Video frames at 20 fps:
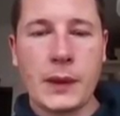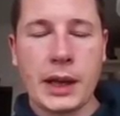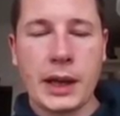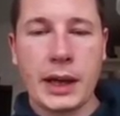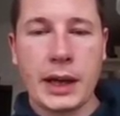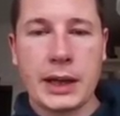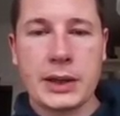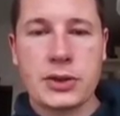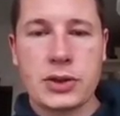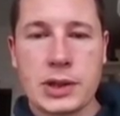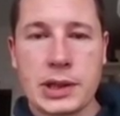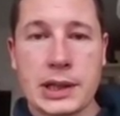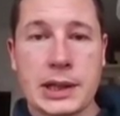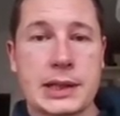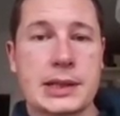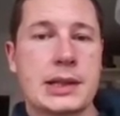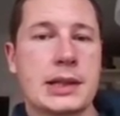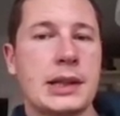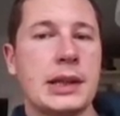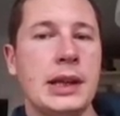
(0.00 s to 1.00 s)

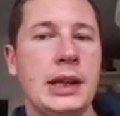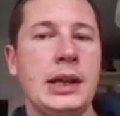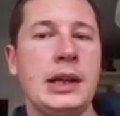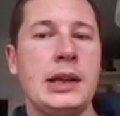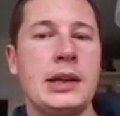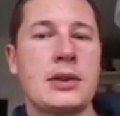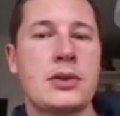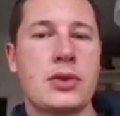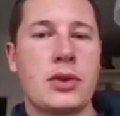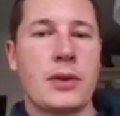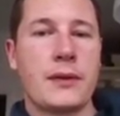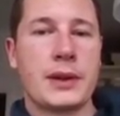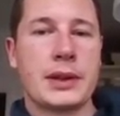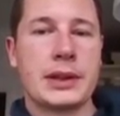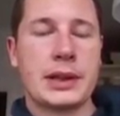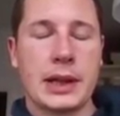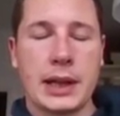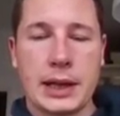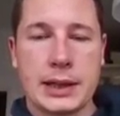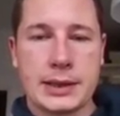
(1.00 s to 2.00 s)
h6 solving
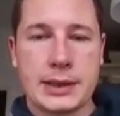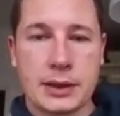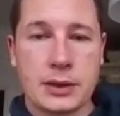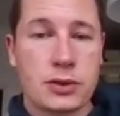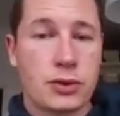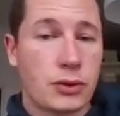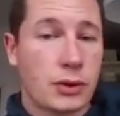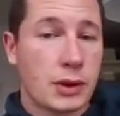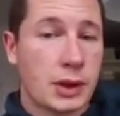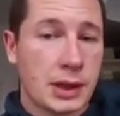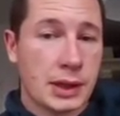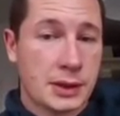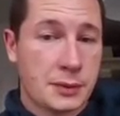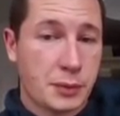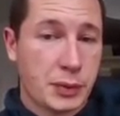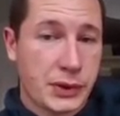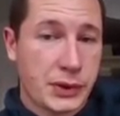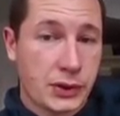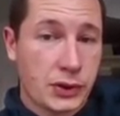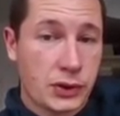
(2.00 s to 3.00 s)
the last issue in his
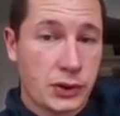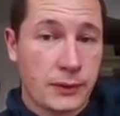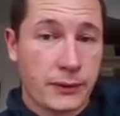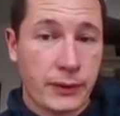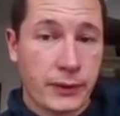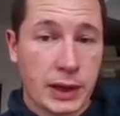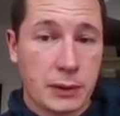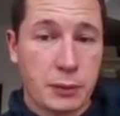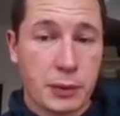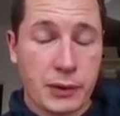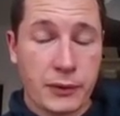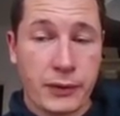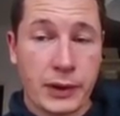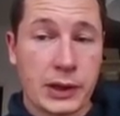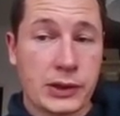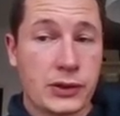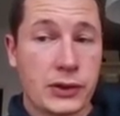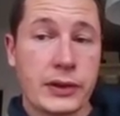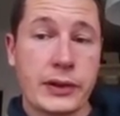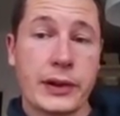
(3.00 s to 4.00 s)
position, very
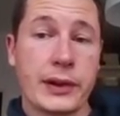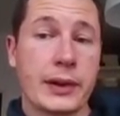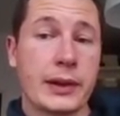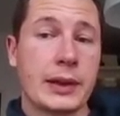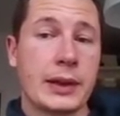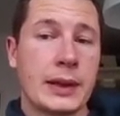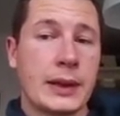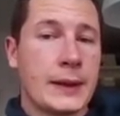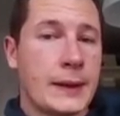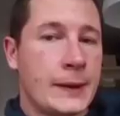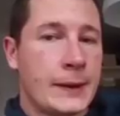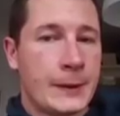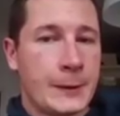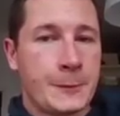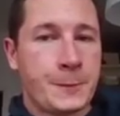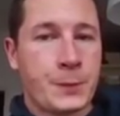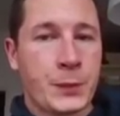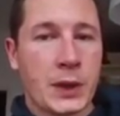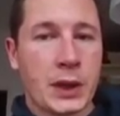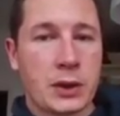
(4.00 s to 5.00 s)
professional.
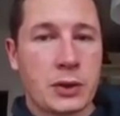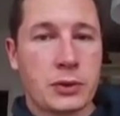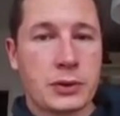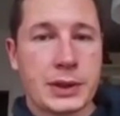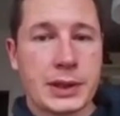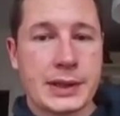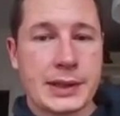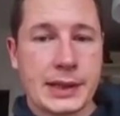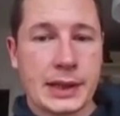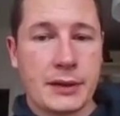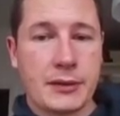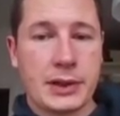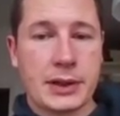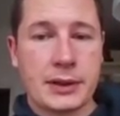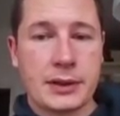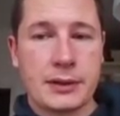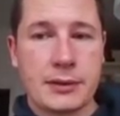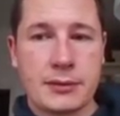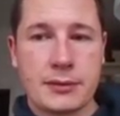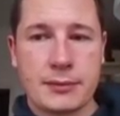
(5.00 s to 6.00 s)
Rook
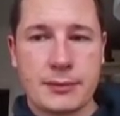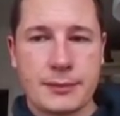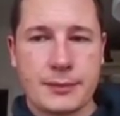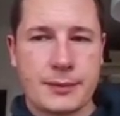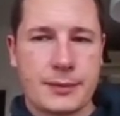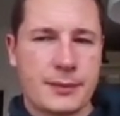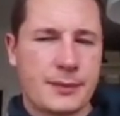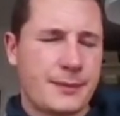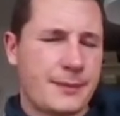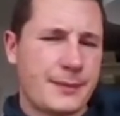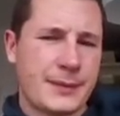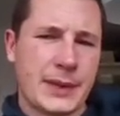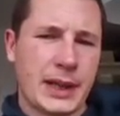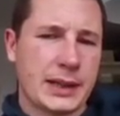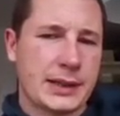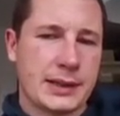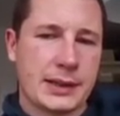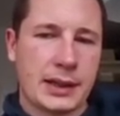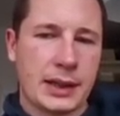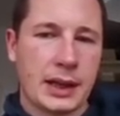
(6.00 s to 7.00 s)
d7
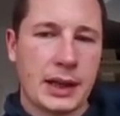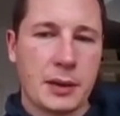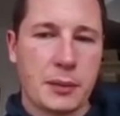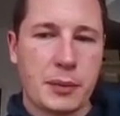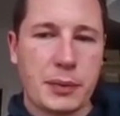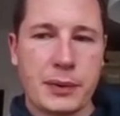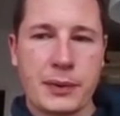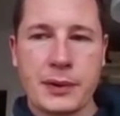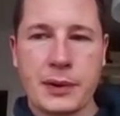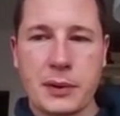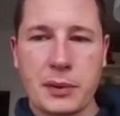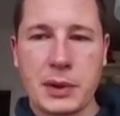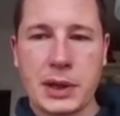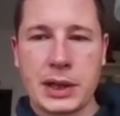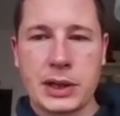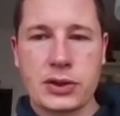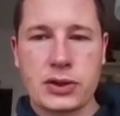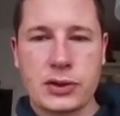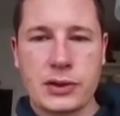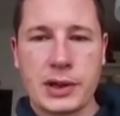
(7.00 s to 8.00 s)
doesn't help. Queen
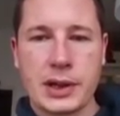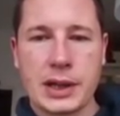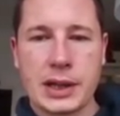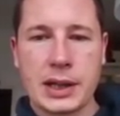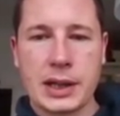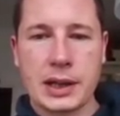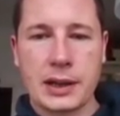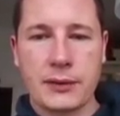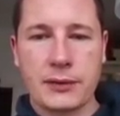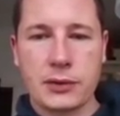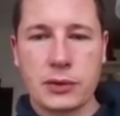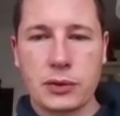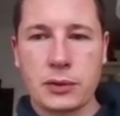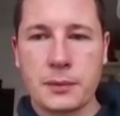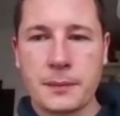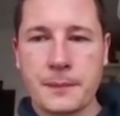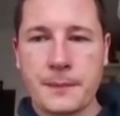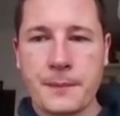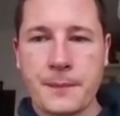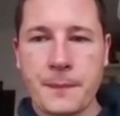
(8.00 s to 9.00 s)
h3, king f2,
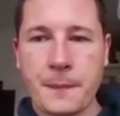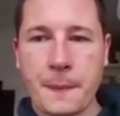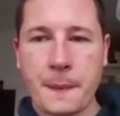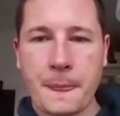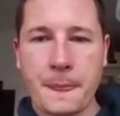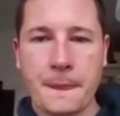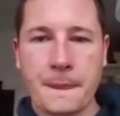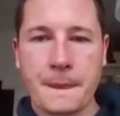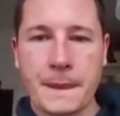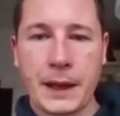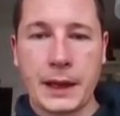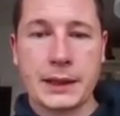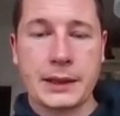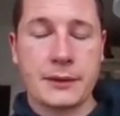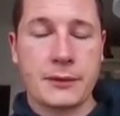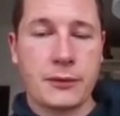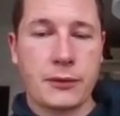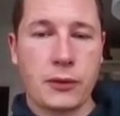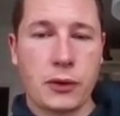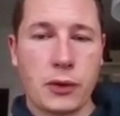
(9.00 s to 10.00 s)
knight
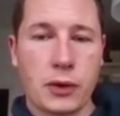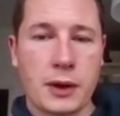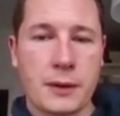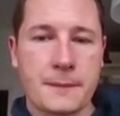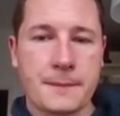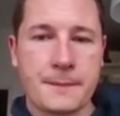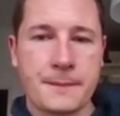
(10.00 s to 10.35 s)
f4.